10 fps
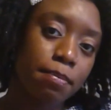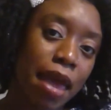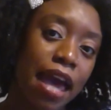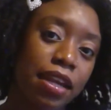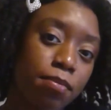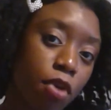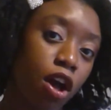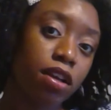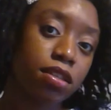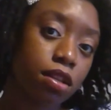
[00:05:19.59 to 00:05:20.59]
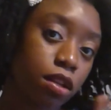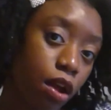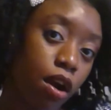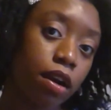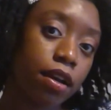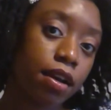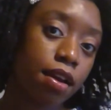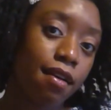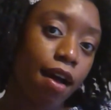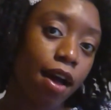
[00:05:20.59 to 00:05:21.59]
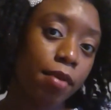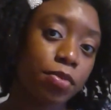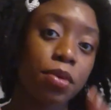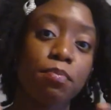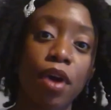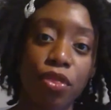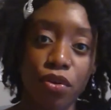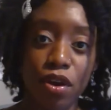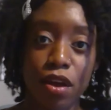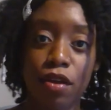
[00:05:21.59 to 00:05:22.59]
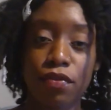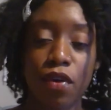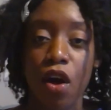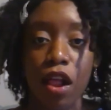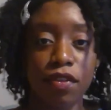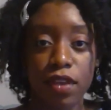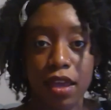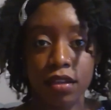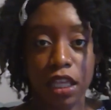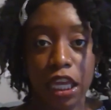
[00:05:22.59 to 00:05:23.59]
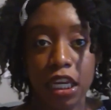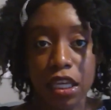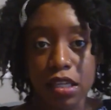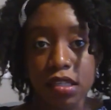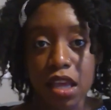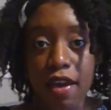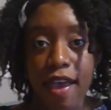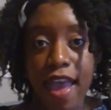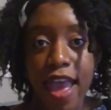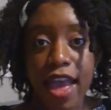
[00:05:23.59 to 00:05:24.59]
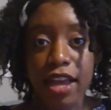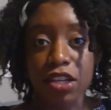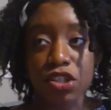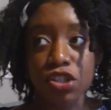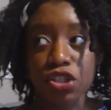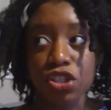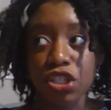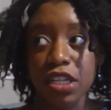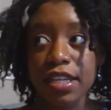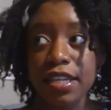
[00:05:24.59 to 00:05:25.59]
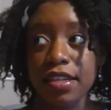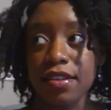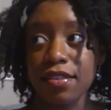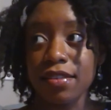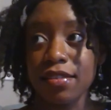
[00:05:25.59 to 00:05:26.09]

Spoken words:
Maddie Moss Clark, the mother of all the young ladies, and she